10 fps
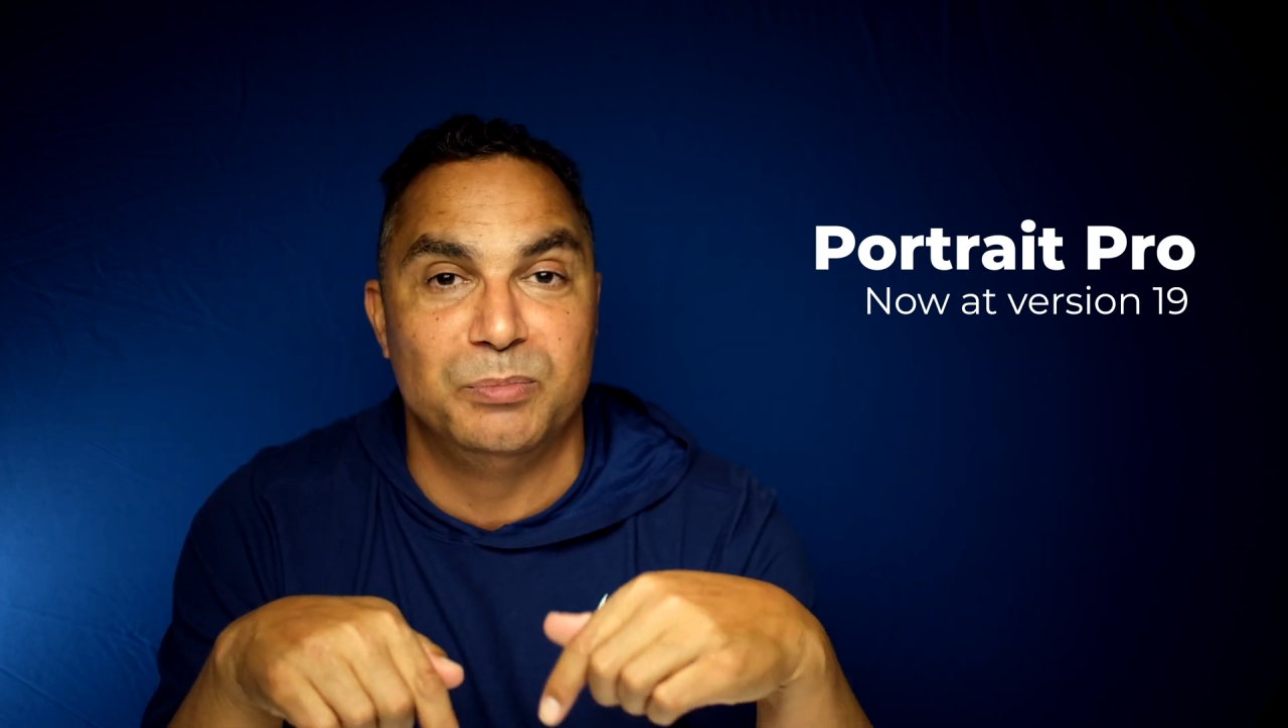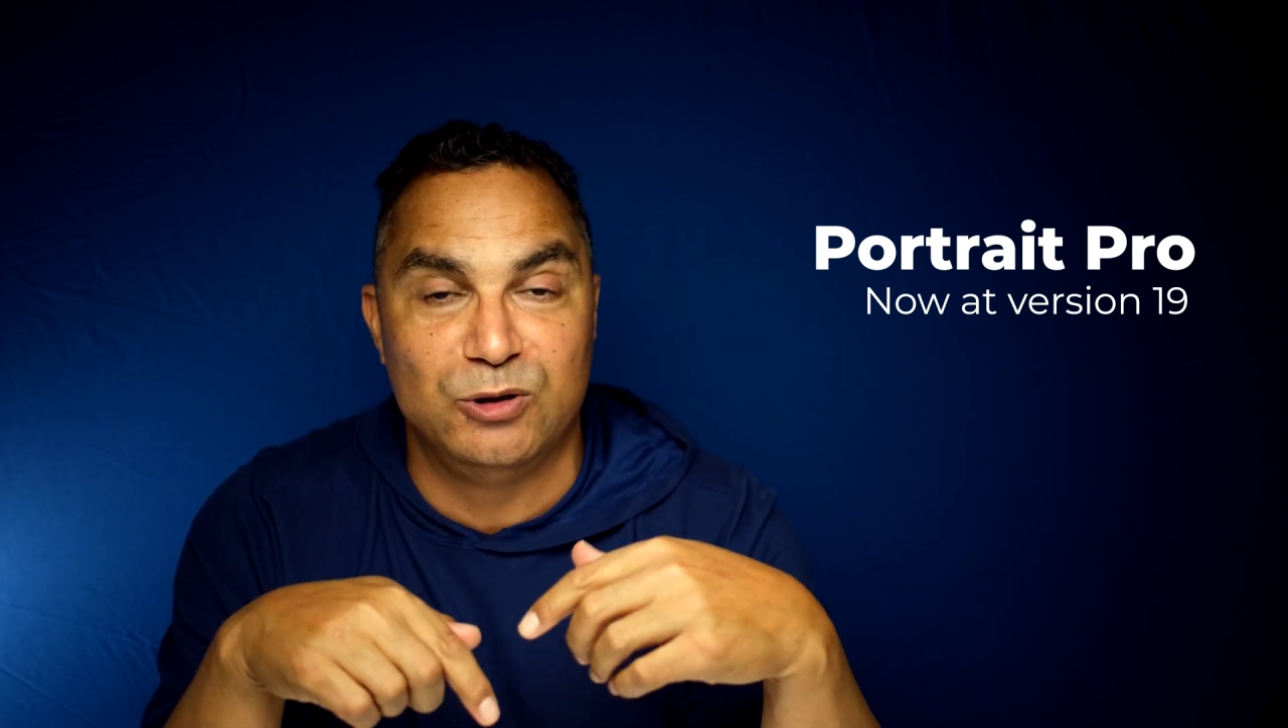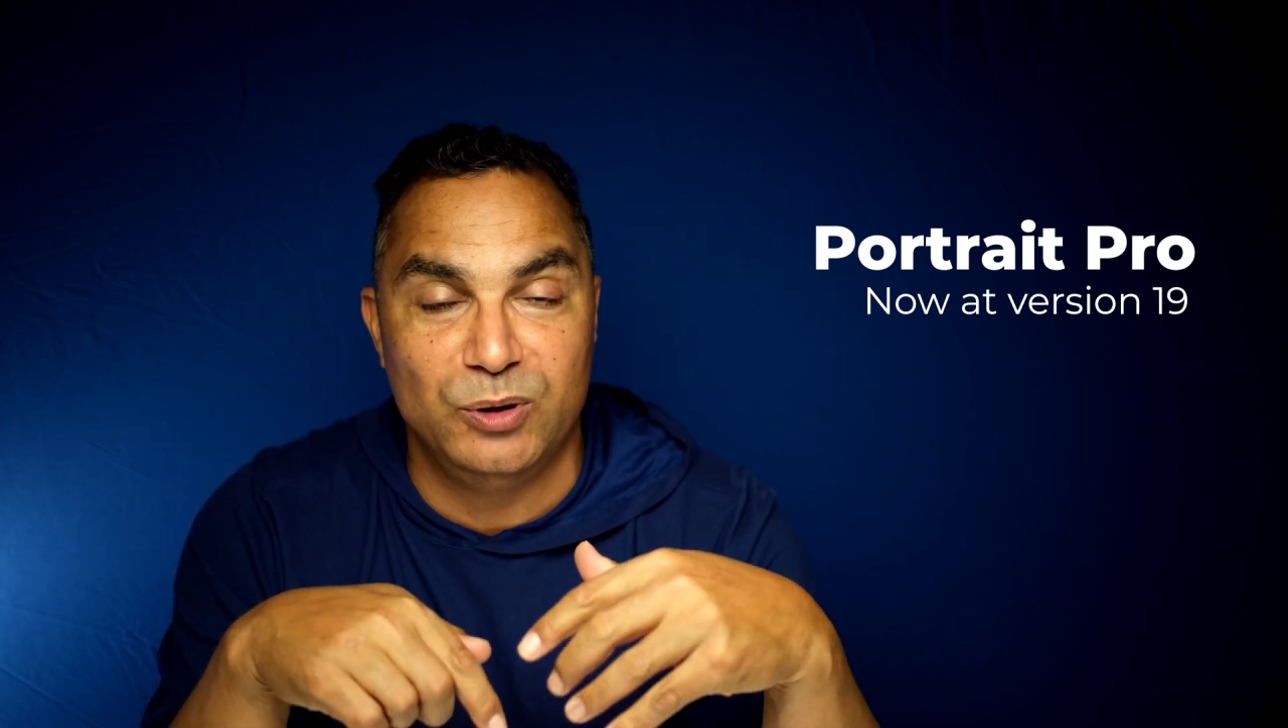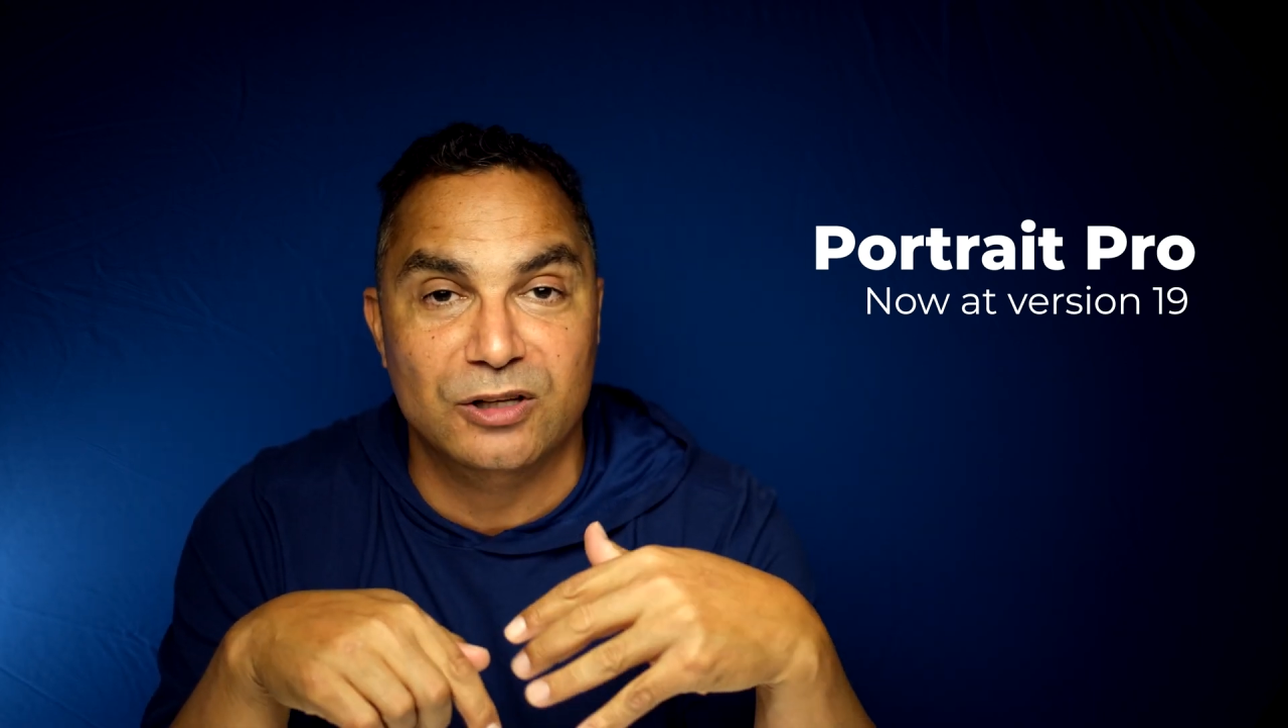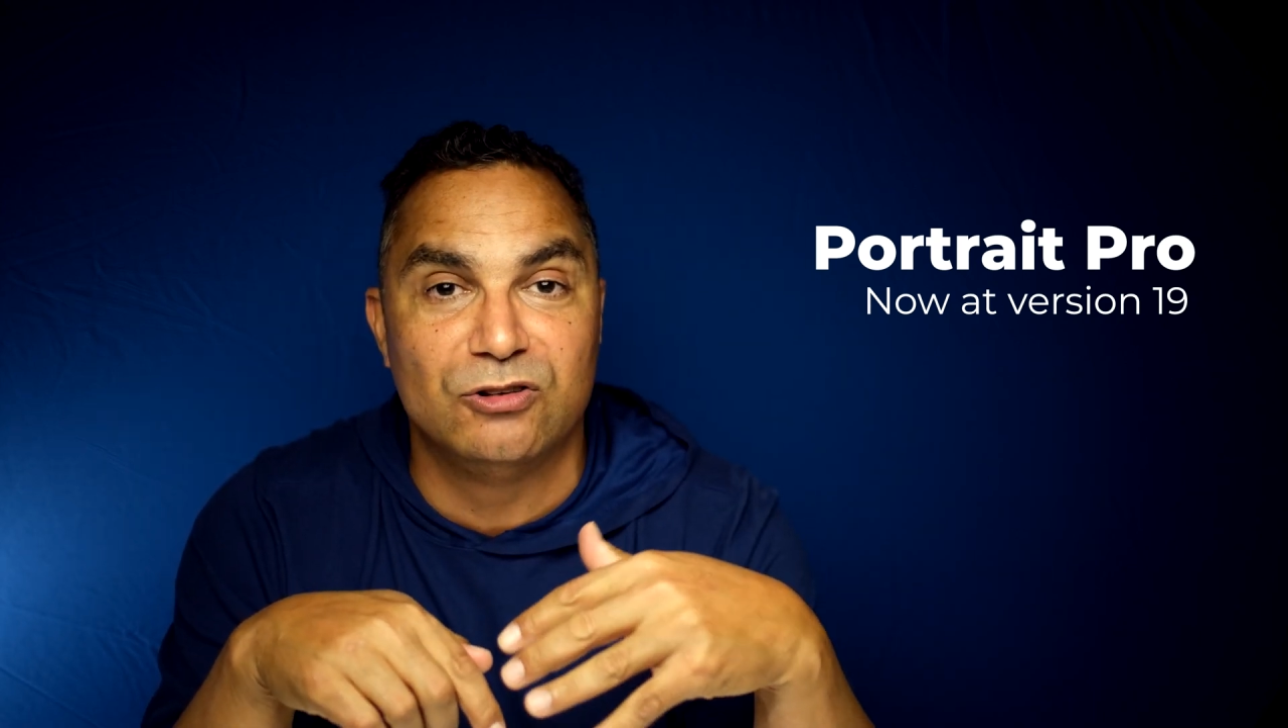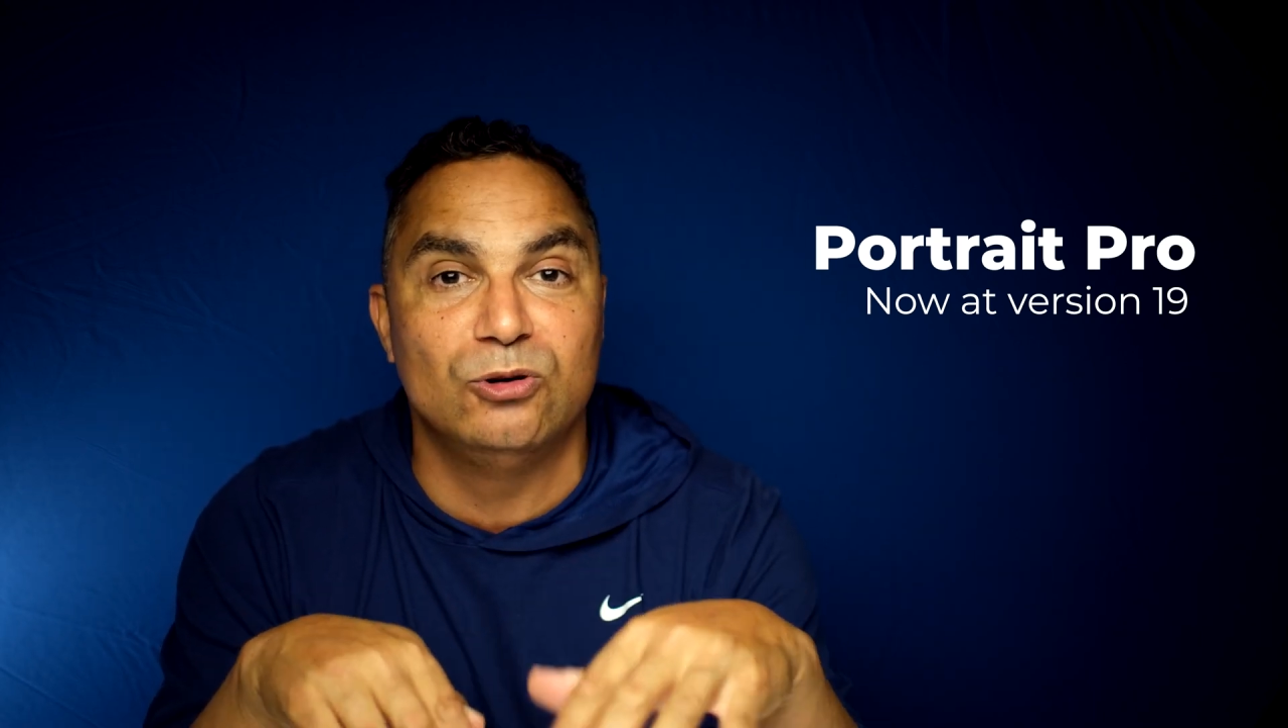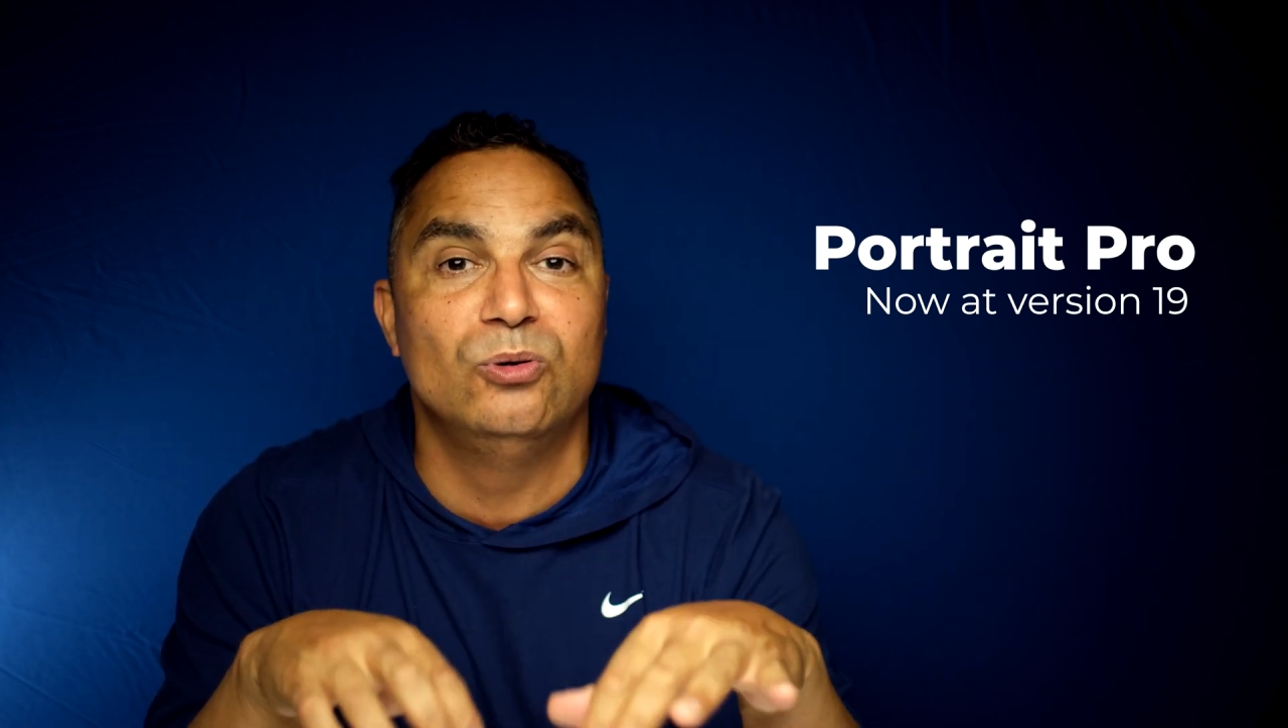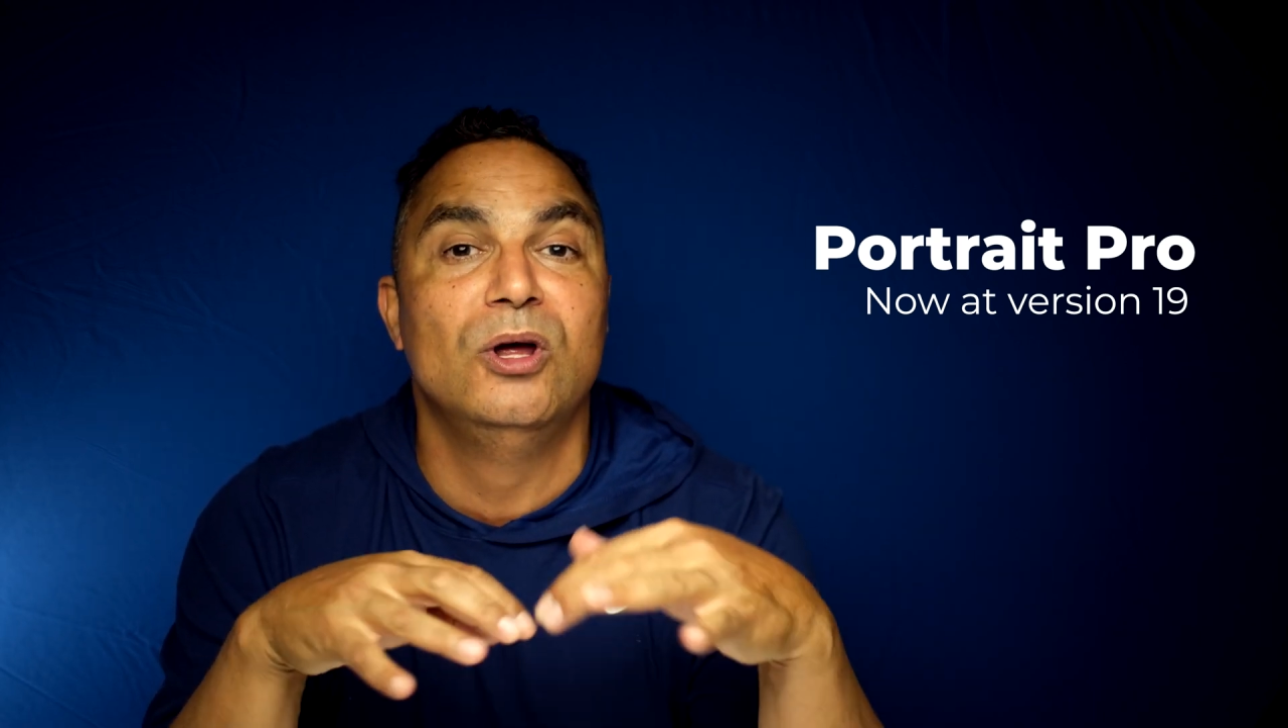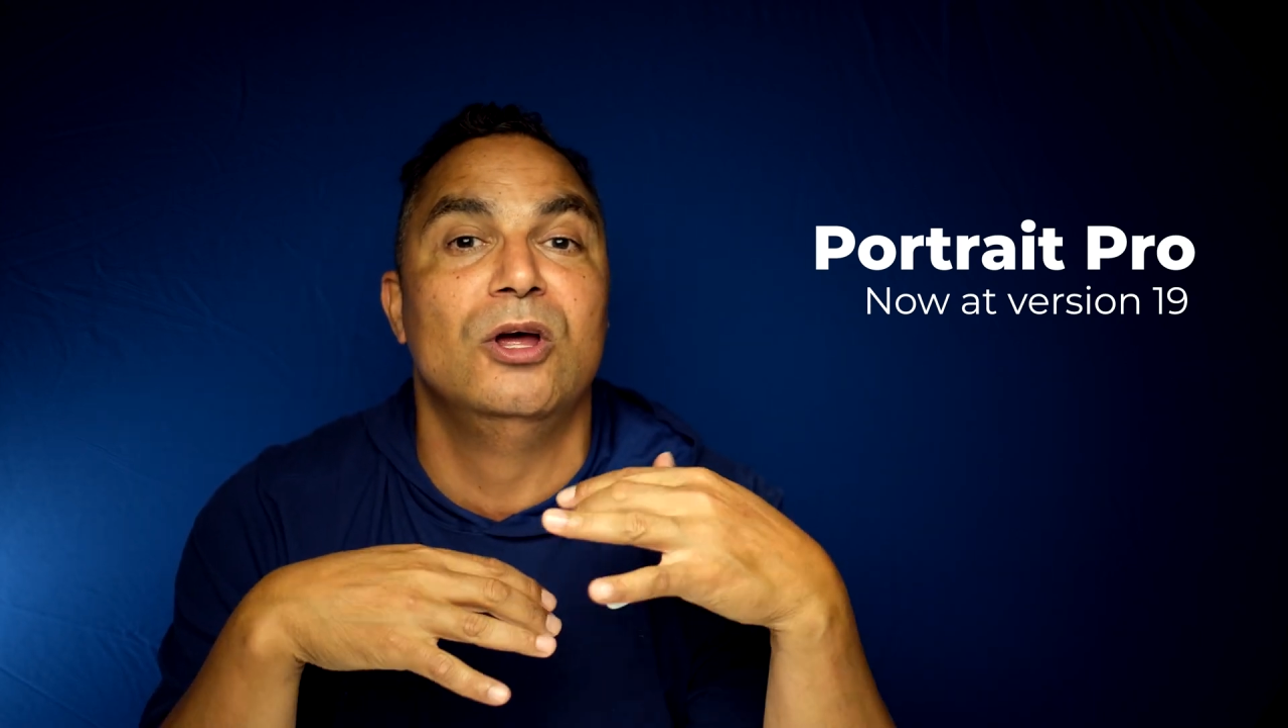between the two.